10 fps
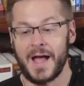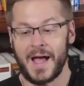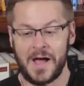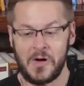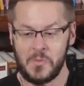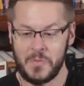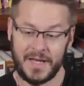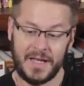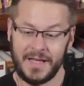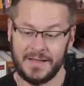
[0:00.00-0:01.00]
How
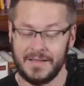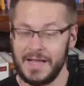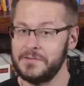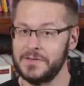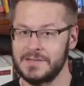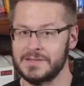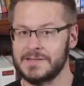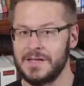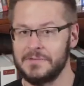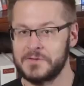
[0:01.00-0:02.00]
many
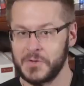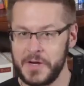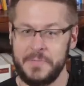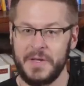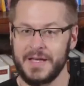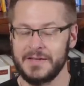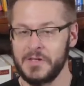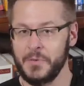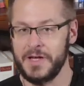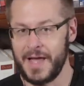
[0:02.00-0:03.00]
levels of creepy
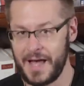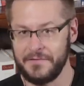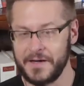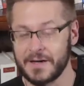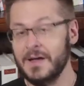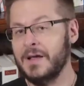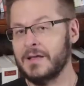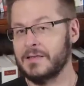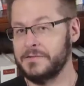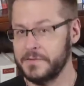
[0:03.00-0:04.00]
do we have here?
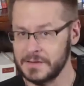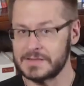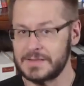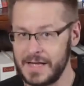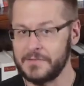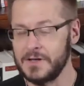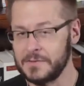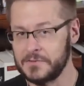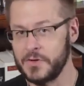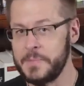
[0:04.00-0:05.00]
The first level
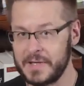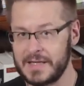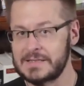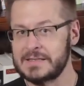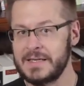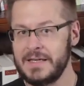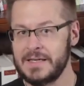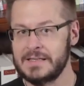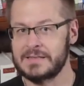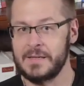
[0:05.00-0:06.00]
of creepiness
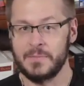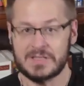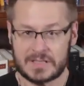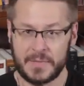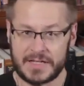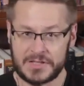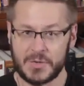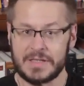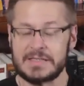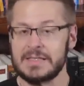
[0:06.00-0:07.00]
is that Muslim by
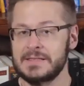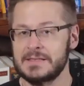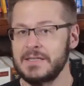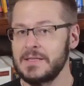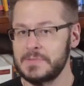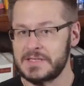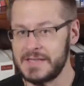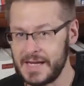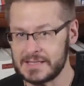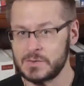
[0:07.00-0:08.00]
Choice is still
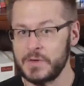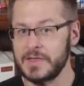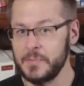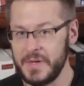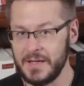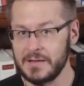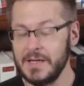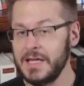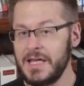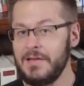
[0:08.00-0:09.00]
obsessed with Nabeel,
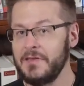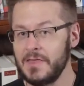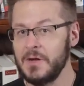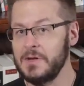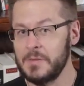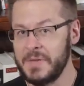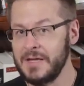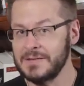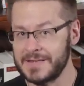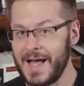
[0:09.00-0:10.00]
even though
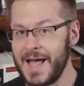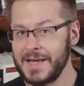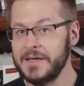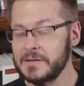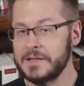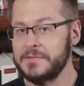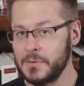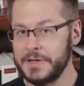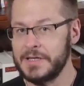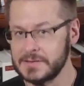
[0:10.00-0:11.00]
Nabeel died nearly
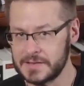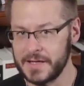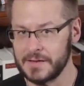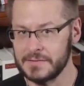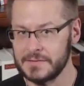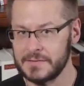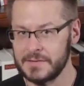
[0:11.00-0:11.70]
four years ago.